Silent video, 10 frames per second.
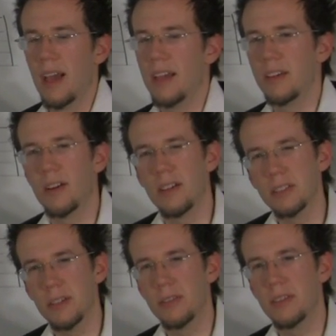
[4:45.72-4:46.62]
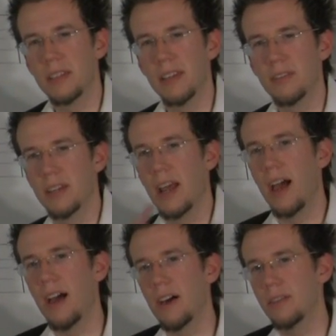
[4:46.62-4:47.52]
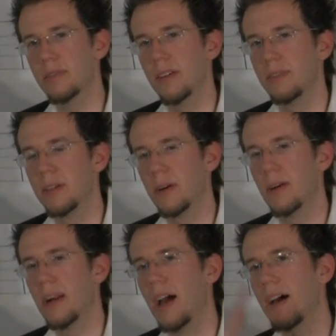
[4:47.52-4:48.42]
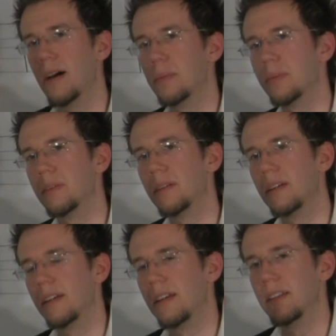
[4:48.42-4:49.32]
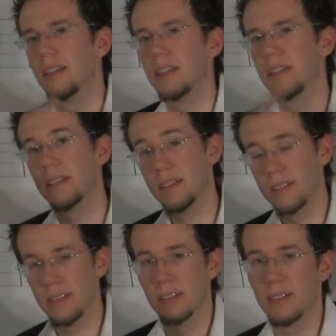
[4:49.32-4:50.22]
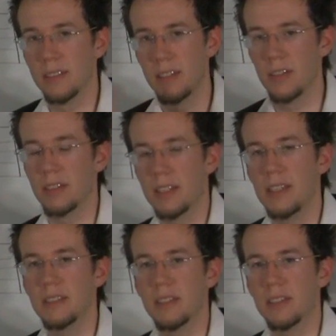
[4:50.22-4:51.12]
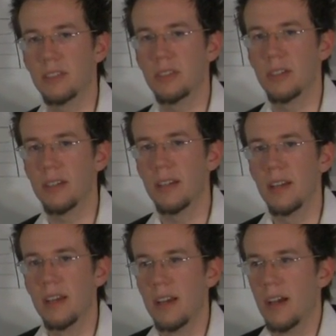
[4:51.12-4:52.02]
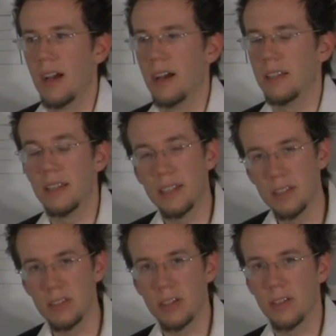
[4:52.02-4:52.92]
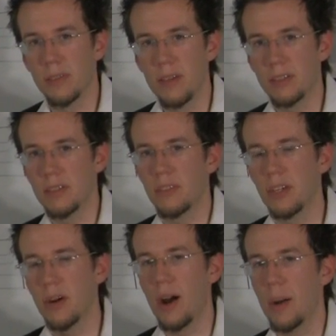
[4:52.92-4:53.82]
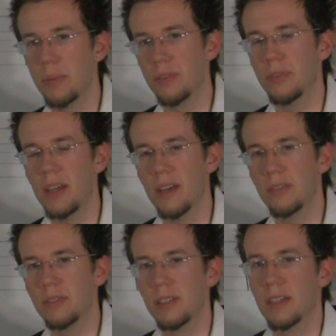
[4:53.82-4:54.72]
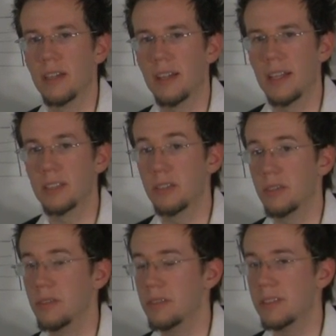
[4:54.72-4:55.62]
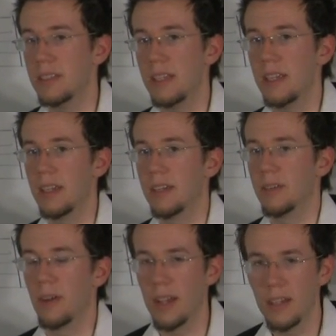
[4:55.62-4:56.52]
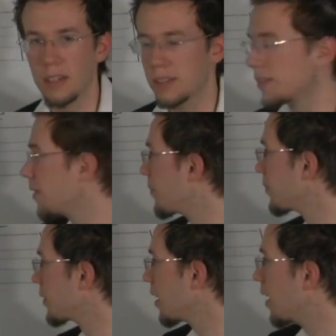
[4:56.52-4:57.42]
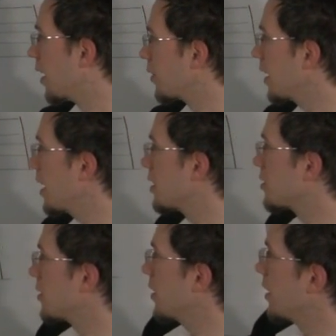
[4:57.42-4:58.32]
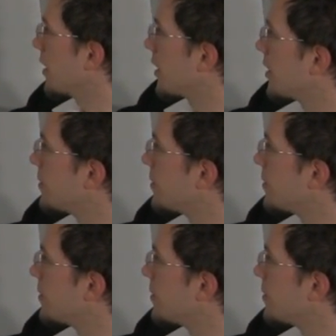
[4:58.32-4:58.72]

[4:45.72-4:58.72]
And also if you think of it, F, if you're going up in the the key signature, like in the circle of fifths, if you go up a fifth, you're going to get to C, right? Okay, so look.